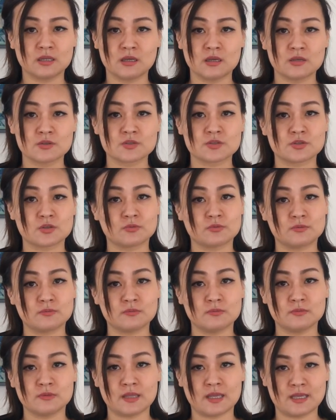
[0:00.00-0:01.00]
So
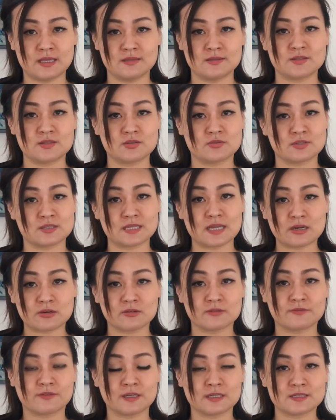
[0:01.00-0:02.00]
hence they're
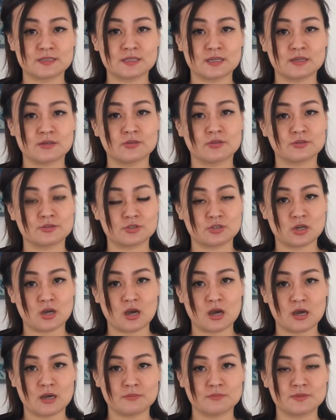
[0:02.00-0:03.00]
sacrificing their
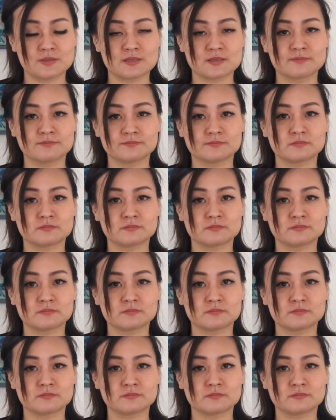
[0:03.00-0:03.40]
jobs